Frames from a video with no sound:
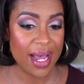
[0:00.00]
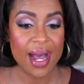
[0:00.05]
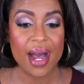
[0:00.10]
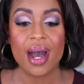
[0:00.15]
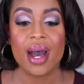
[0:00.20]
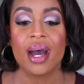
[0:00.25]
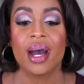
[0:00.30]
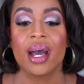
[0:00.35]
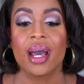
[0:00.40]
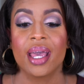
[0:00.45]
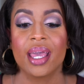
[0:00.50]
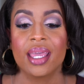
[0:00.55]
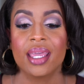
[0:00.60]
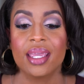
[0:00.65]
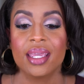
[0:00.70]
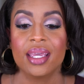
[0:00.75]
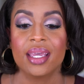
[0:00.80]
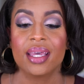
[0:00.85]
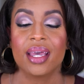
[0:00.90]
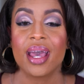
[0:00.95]

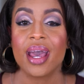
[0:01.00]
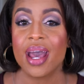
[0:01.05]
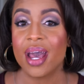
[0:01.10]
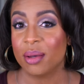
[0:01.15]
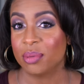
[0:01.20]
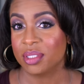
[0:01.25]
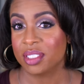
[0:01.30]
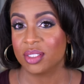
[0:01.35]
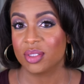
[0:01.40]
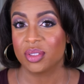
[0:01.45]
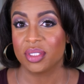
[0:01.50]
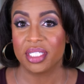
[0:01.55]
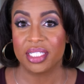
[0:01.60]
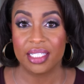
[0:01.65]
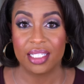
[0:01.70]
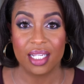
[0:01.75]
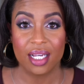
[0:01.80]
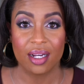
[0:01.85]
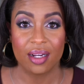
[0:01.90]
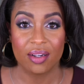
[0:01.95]
I absolutely
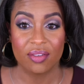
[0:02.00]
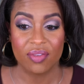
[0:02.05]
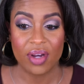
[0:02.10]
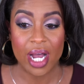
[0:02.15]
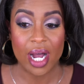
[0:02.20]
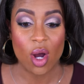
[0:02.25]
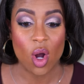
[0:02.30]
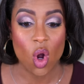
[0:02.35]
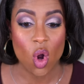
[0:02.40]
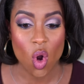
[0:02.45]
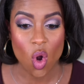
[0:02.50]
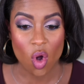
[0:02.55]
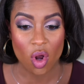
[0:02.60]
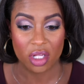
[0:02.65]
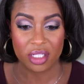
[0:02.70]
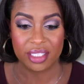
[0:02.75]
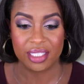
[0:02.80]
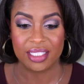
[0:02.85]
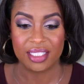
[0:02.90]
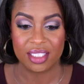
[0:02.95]
love how
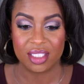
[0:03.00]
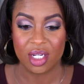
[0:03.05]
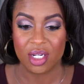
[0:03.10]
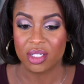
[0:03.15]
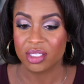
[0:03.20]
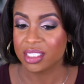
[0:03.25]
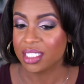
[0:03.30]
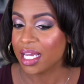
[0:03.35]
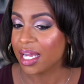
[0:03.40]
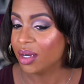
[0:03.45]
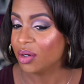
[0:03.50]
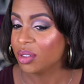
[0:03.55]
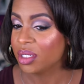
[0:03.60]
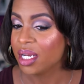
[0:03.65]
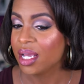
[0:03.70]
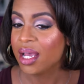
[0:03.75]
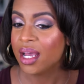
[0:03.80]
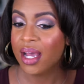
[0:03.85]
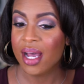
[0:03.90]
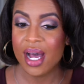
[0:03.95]
all of this turns out.
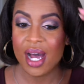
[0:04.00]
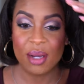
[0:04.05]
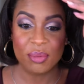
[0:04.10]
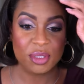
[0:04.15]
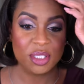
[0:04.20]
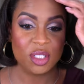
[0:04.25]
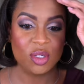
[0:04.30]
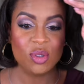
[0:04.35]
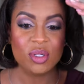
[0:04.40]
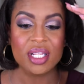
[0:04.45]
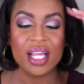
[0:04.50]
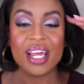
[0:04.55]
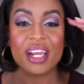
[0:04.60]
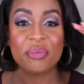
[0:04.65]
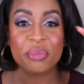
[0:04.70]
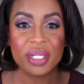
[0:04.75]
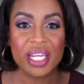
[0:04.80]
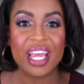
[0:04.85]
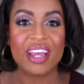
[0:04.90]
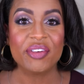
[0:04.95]
I'm so glad
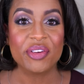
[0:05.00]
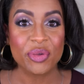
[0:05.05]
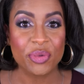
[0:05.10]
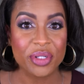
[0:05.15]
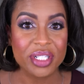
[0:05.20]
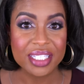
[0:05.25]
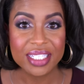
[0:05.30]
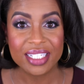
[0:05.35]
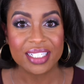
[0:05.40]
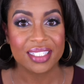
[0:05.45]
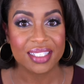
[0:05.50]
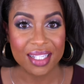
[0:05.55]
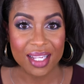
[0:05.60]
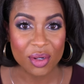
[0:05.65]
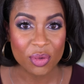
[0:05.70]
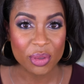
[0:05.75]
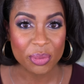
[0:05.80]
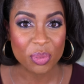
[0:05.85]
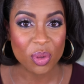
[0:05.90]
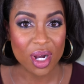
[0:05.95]
I've been having really good
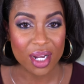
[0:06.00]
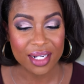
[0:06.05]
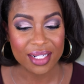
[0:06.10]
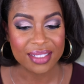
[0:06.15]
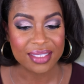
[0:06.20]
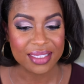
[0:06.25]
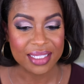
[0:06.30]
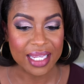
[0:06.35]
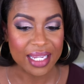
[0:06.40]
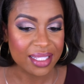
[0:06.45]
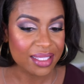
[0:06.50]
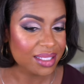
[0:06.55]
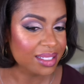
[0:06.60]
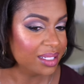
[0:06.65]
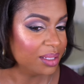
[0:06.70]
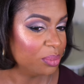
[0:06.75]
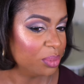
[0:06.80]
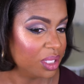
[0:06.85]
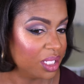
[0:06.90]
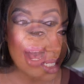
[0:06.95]
luck with products
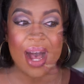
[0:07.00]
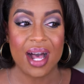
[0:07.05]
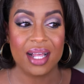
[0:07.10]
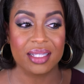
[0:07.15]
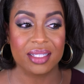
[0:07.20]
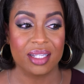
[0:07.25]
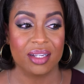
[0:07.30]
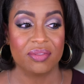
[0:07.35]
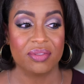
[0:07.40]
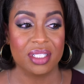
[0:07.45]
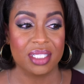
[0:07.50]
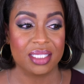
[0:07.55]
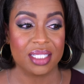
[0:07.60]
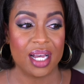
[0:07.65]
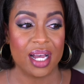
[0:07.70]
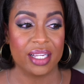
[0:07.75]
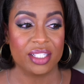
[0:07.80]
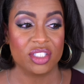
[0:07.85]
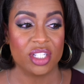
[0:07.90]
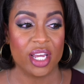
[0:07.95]
lately because I love this
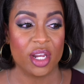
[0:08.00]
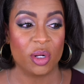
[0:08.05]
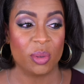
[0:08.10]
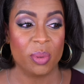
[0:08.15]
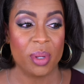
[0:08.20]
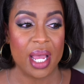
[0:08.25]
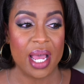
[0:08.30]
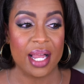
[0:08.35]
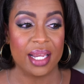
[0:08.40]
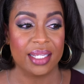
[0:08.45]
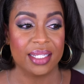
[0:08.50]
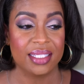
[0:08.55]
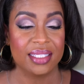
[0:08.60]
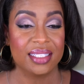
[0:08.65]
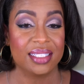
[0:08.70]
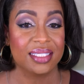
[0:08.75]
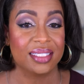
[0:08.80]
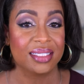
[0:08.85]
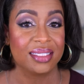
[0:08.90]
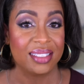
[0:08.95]
eyeshadow palette.
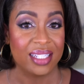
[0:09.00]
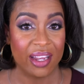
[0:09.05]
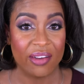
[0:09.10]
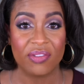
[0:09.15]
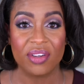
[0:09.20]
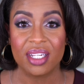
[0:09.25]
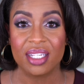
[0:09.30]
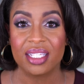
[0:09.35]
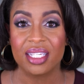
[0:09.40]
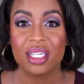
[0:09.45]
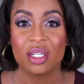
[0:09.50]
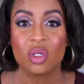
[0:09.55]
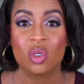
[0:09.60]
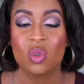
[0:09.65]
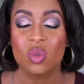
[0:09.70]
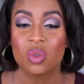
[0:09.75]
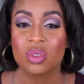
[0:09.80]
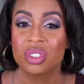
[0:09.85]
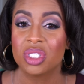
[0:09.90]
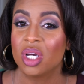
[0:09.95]
This is definitely a
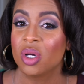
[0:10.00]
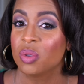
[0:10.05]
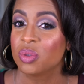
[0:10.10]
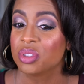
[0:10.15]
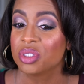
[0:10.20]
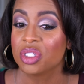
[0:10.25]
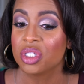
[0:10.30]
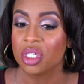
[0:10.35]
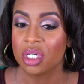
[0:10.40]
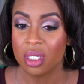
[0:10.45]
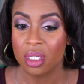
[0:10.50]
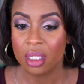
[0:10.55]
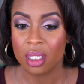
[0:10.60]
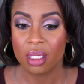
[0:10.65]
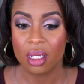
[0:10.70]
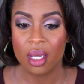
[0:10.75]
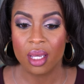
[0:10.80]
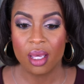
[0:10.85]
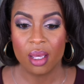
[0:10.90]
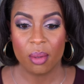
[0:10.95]
cool tone look,
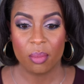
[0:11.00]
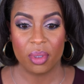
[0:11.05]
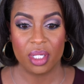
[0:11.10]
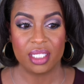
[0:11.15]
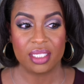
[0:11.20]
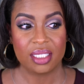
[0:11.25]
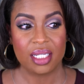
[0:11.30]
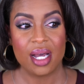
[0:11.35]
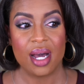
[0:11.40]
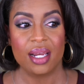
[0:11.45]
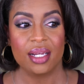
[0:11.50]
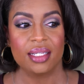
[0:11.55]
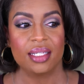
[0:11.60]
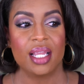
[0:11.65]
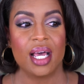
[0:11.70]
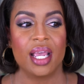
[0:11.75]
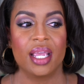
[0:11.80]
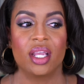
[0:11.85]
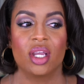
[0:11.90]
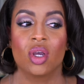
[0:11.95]
but it's kind of
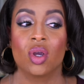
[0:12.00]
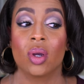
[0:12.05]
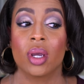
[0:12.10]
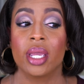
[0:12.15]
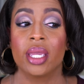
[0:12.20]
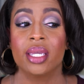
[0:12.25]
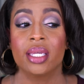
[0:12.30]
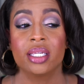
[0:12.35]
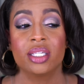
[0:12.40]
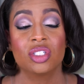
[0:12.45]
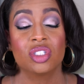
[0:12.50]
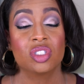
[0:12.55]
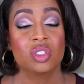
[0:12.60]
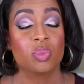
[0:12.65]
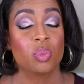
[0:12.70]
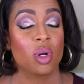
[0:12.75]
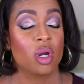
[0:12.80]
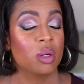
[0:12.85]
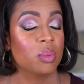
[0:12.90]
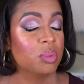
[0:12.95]
like
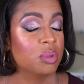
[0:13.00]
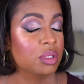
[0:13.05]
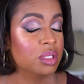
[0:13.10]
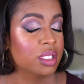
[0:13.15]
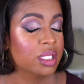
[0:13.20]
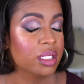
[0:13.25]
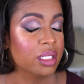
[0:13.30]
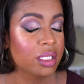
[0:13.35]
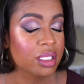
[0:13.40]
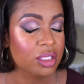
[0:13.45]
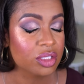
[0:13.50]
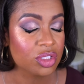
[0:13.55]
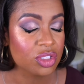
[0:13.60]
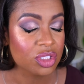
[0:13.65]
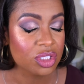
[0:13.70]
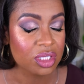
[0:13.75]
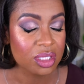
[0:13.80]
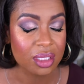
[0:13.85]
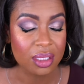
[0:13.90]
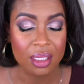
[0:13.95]
grayish,
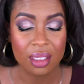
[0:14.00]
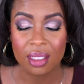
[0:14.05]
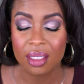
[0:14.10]
purplish.